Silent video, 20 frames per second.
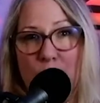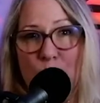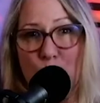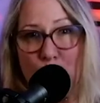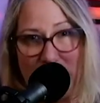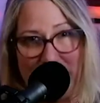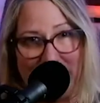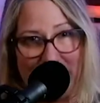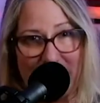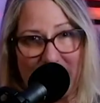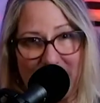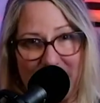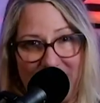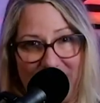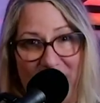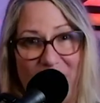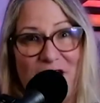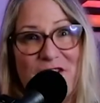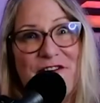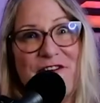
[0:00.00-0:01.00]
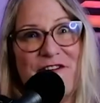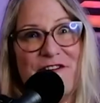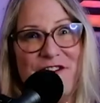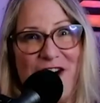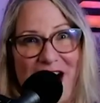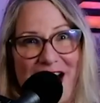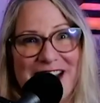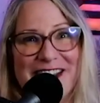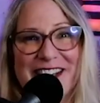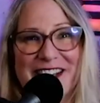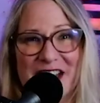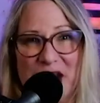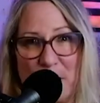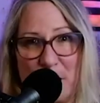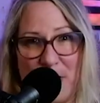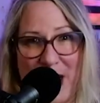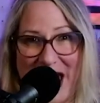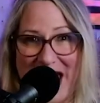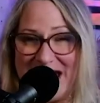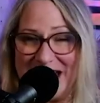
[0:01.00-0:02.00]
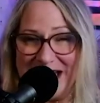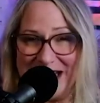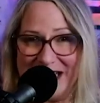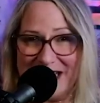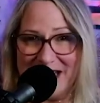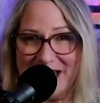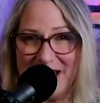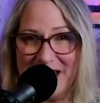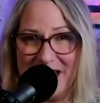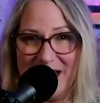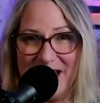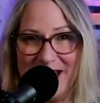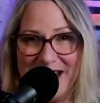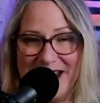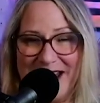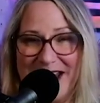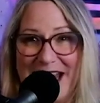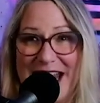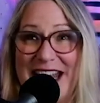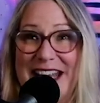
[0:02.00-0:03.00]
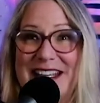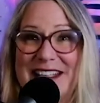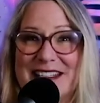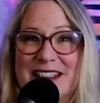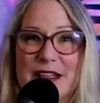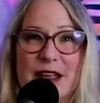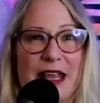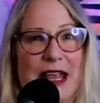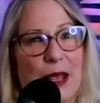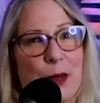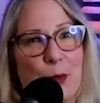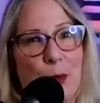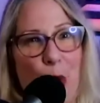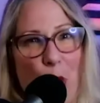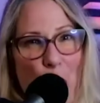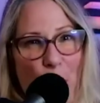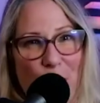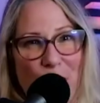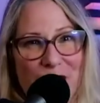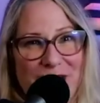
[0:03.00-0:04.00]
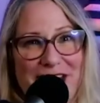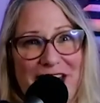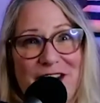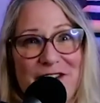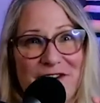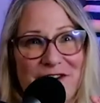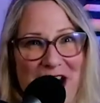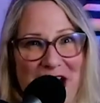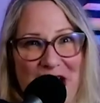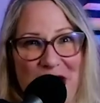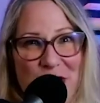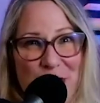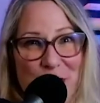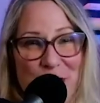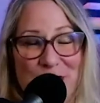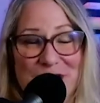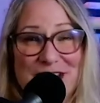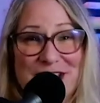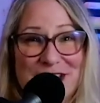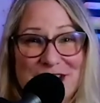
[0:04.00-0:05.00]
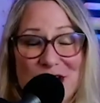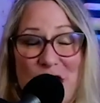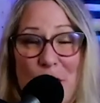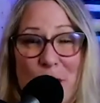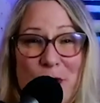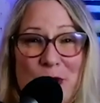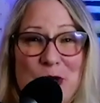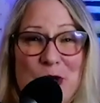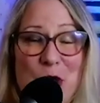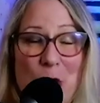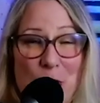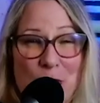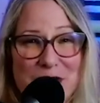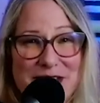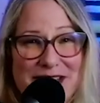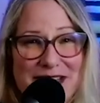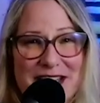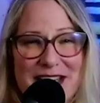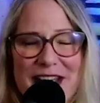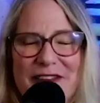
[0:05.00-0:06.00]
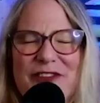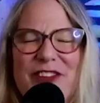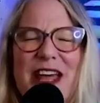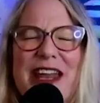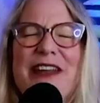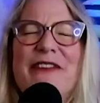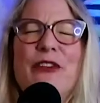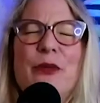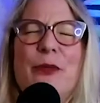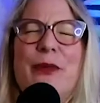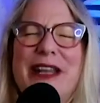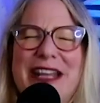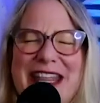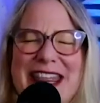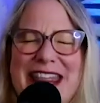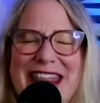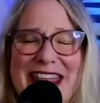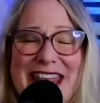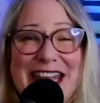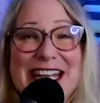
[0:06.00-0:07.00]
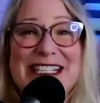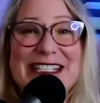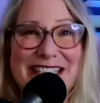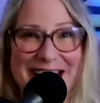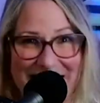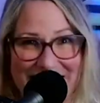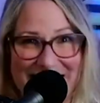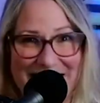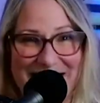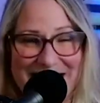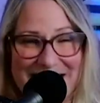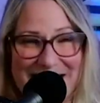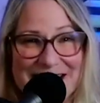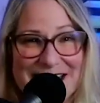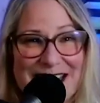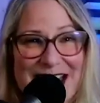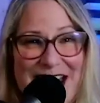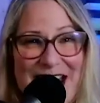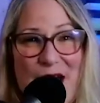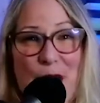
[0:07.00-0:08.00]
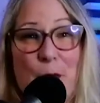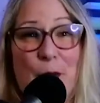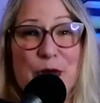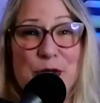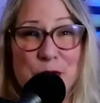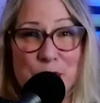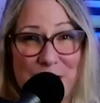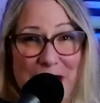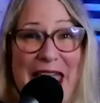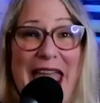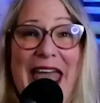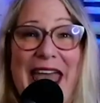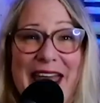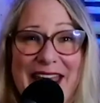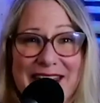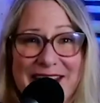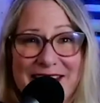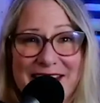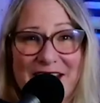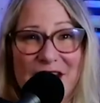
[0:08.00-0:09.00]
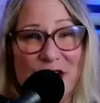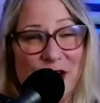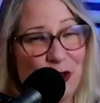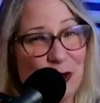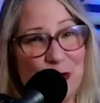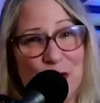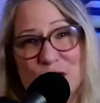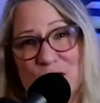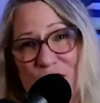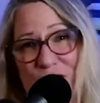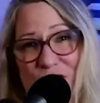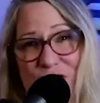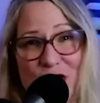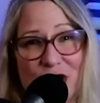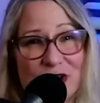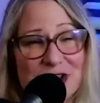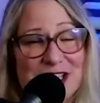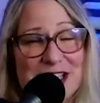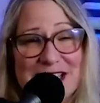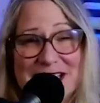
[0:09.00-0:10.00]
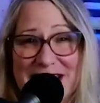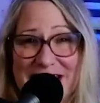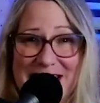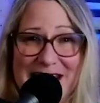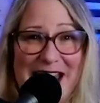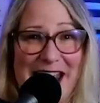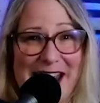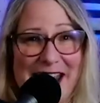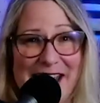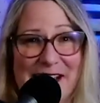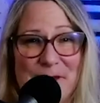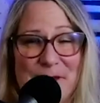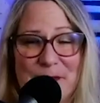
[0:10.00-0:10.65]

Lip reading: wink of finding a penny is important and valuable to stop and notice in life. Not everybody thinks like this, but you can. You can start today.